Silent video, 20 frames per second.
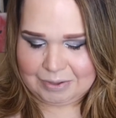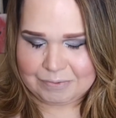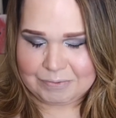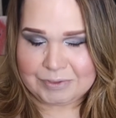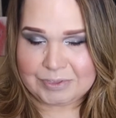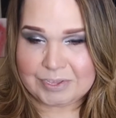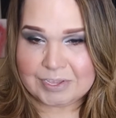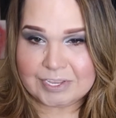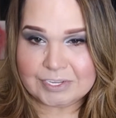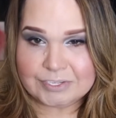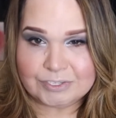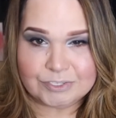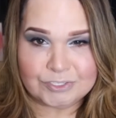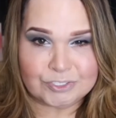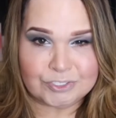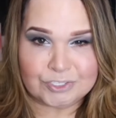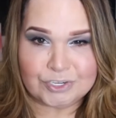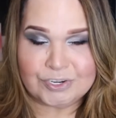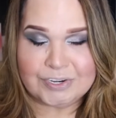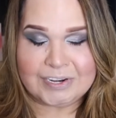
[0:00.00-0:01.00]
when you get to a
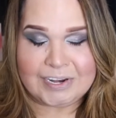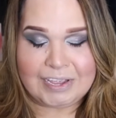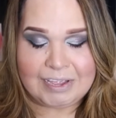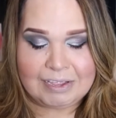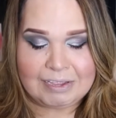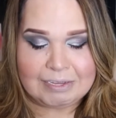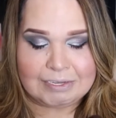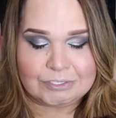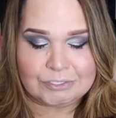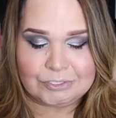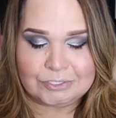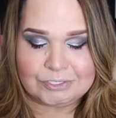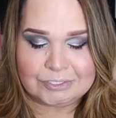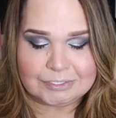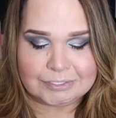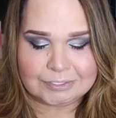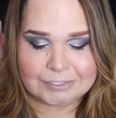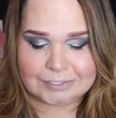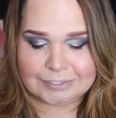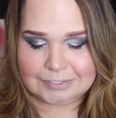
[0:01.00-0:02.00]
certain age, you
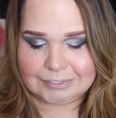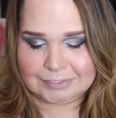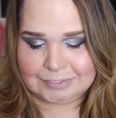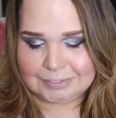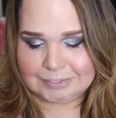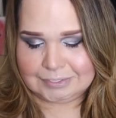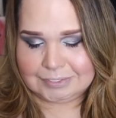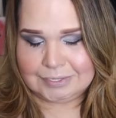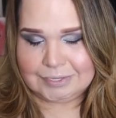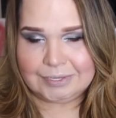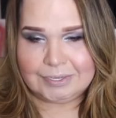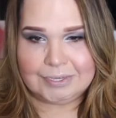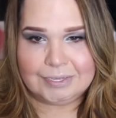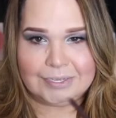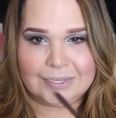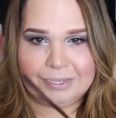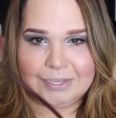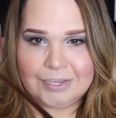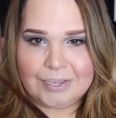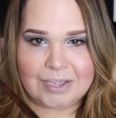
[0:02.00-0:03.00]
just
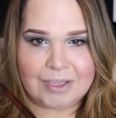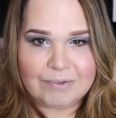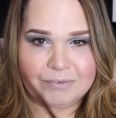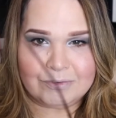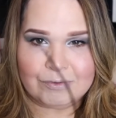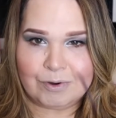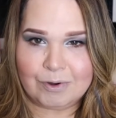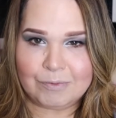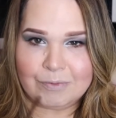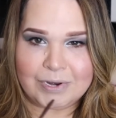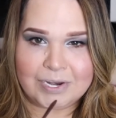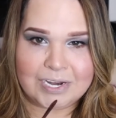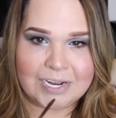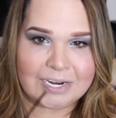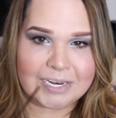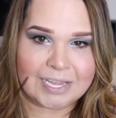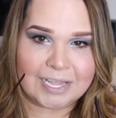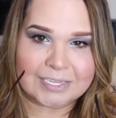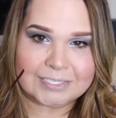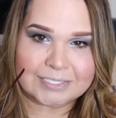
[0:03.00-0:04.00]
have to wear reading
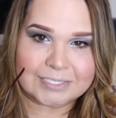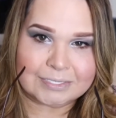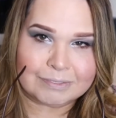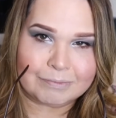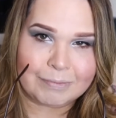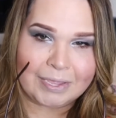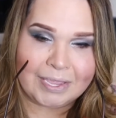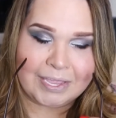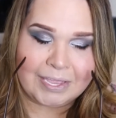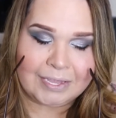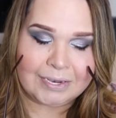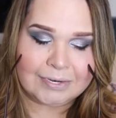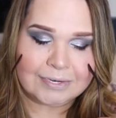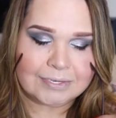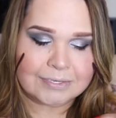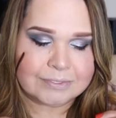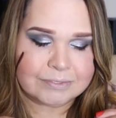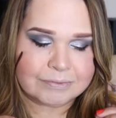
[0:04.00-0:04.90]
glasses, man.